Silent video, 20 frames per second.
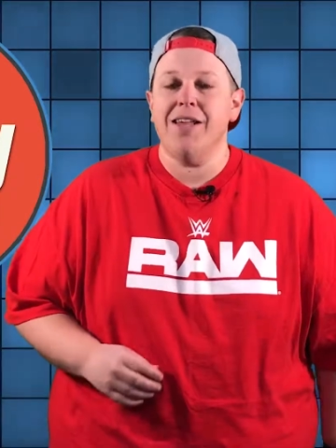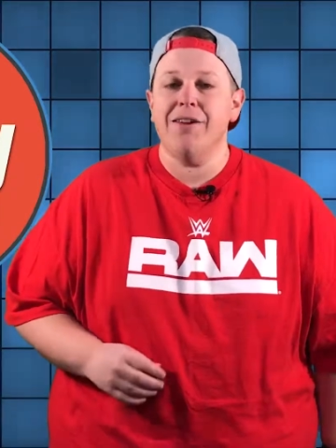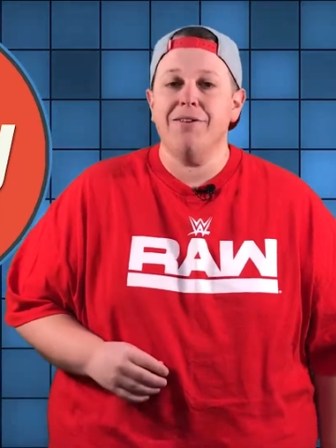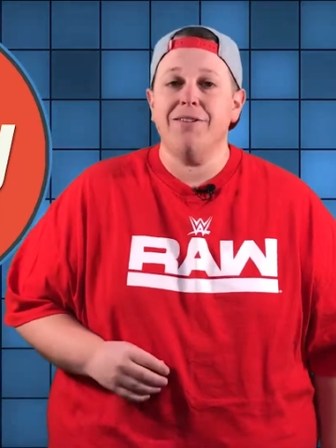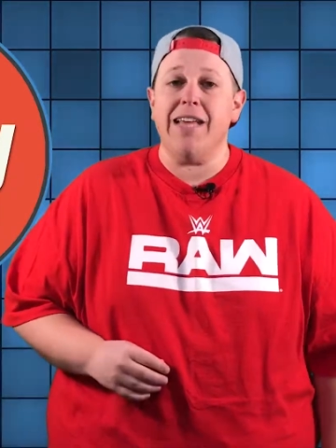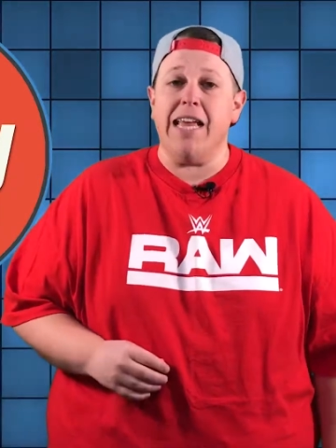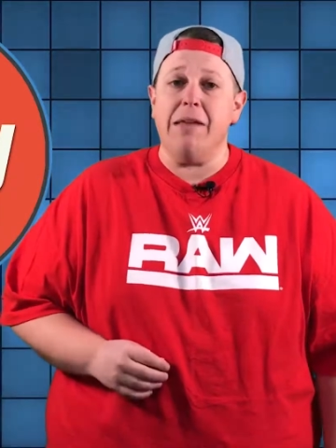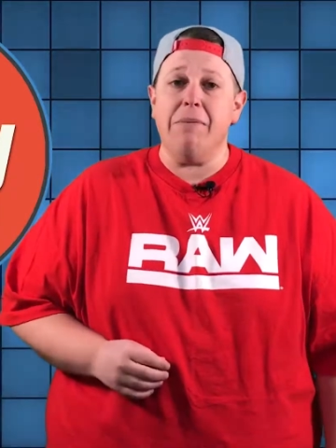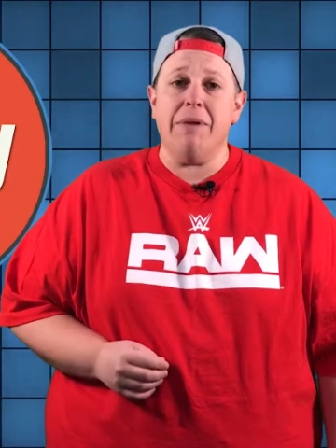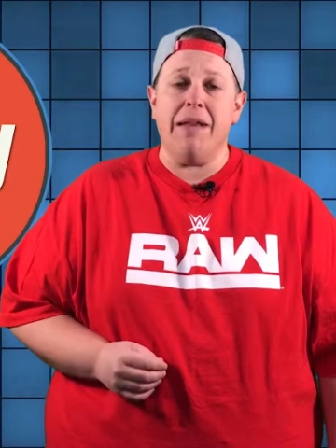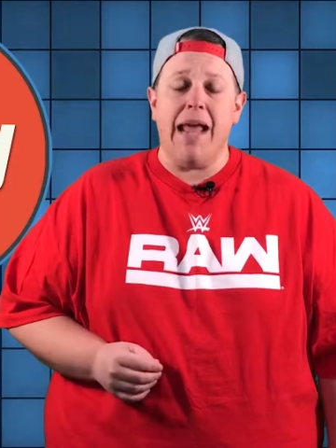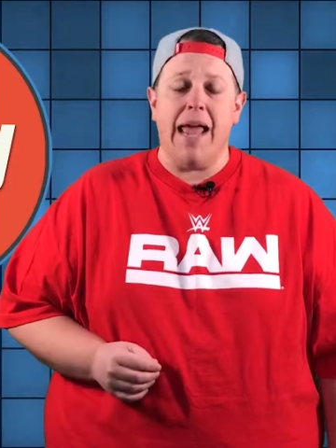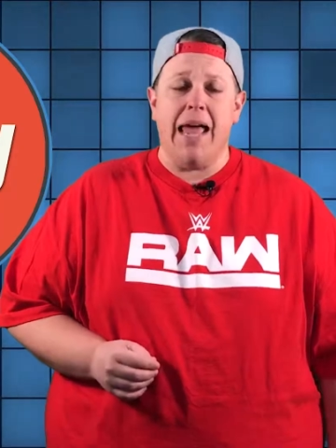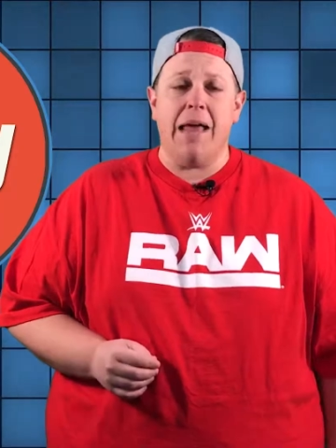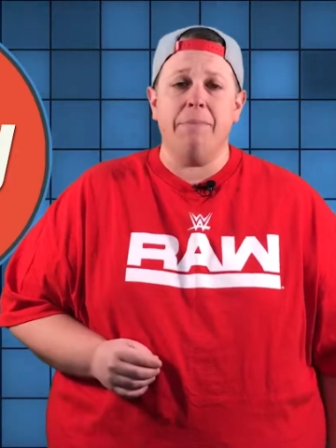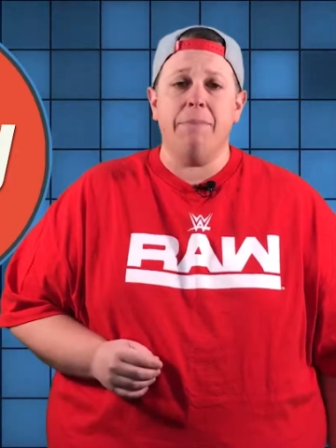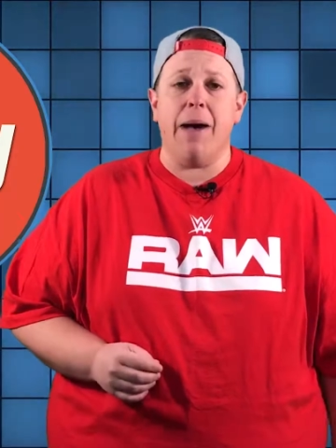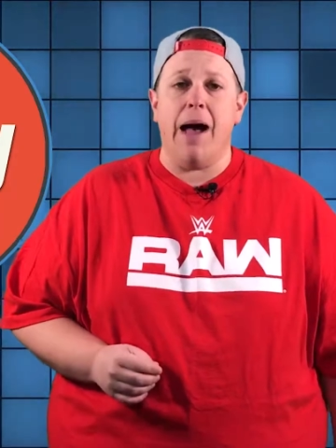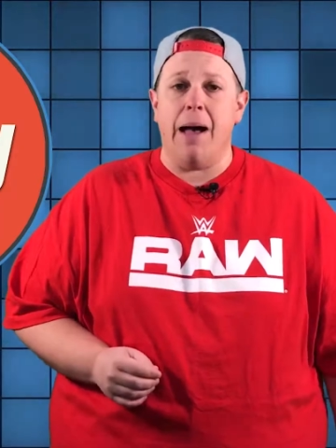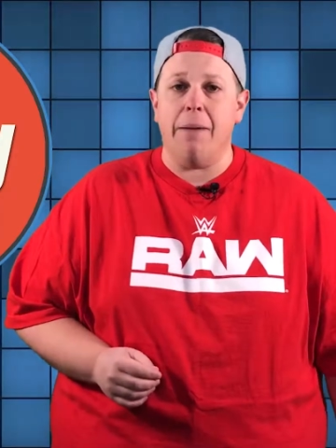entertainment
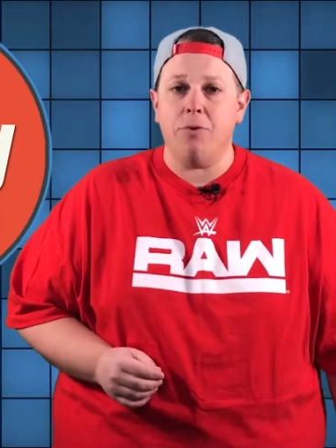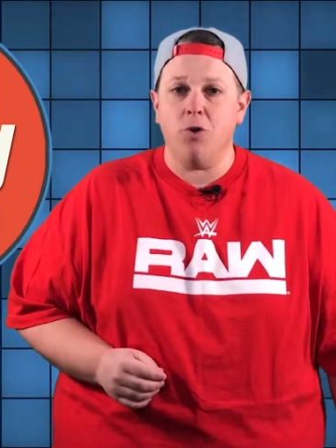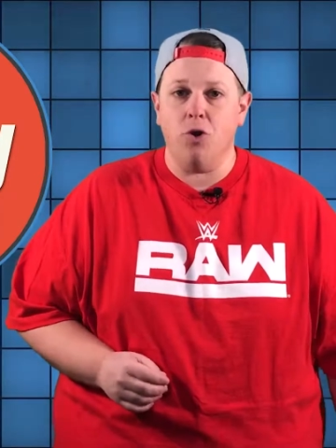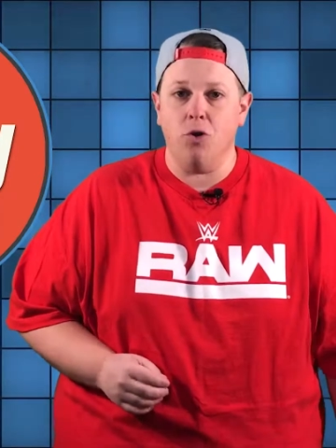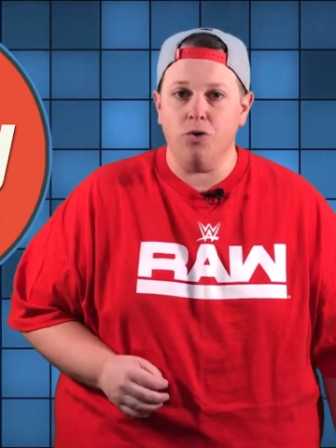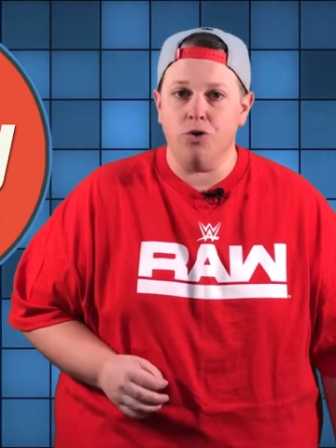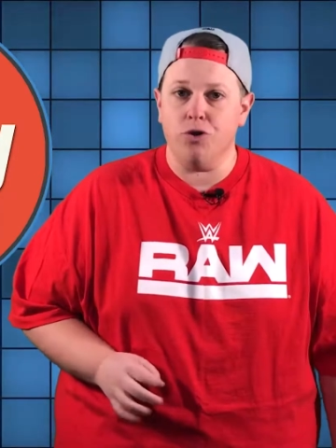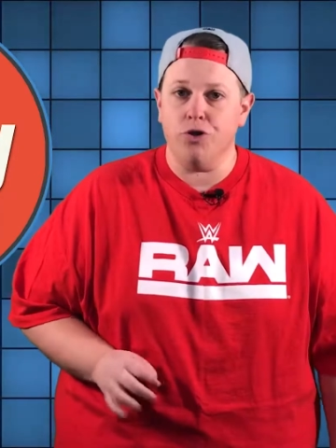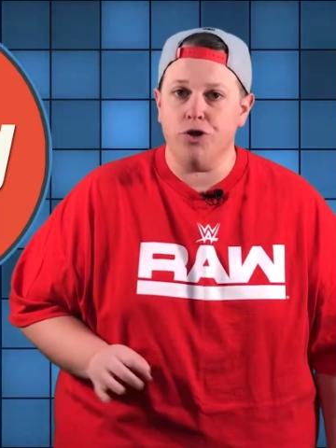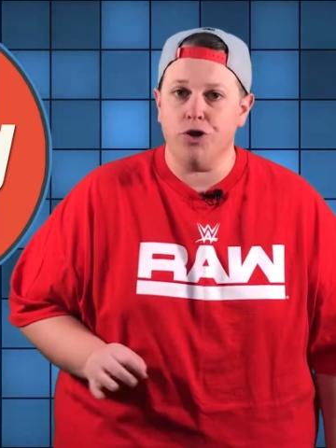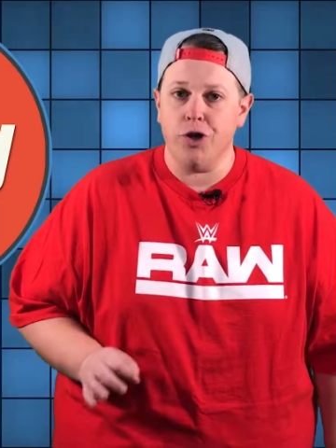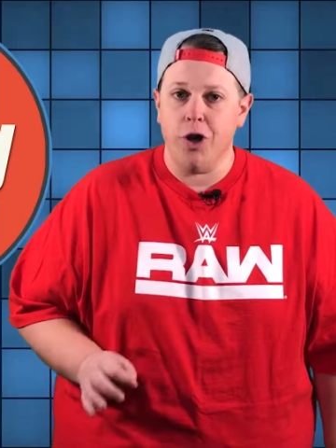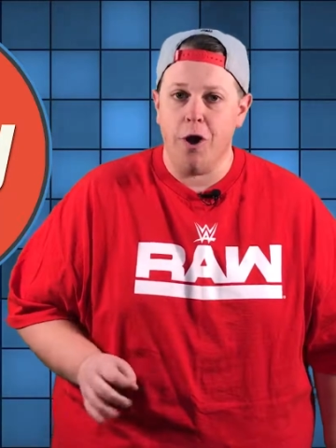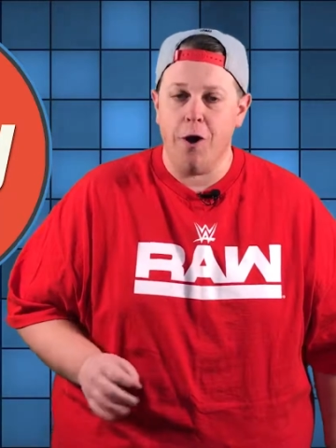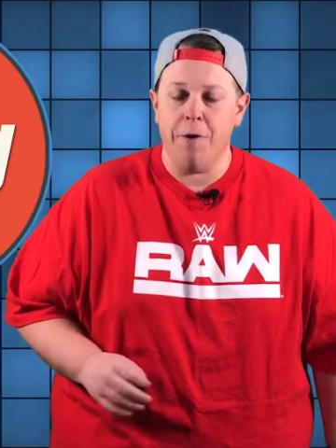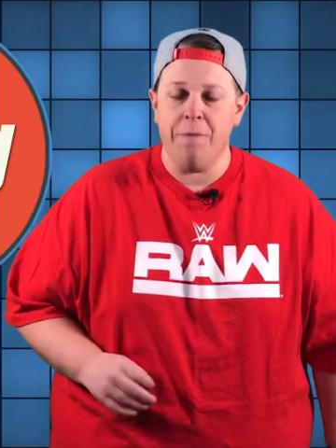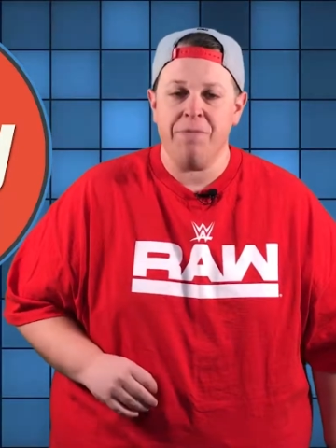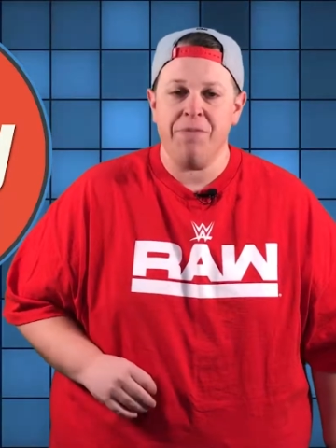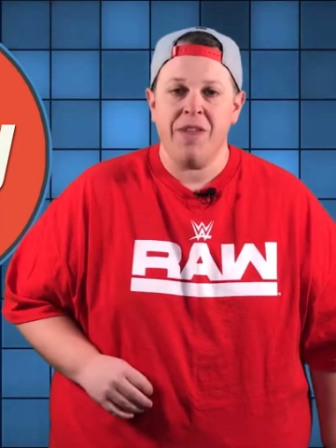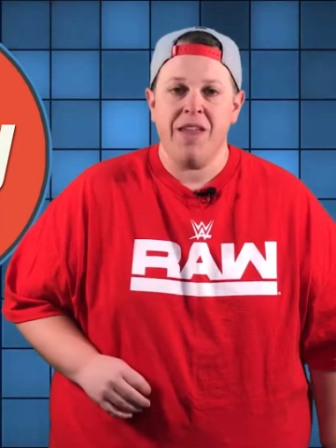and pop culture
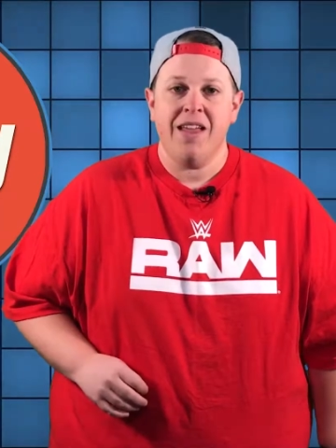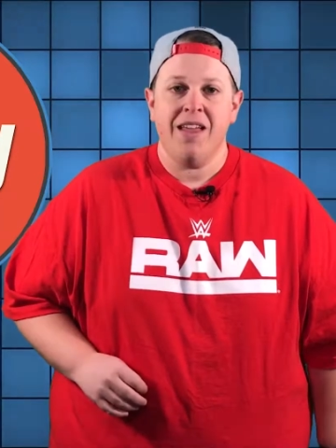show.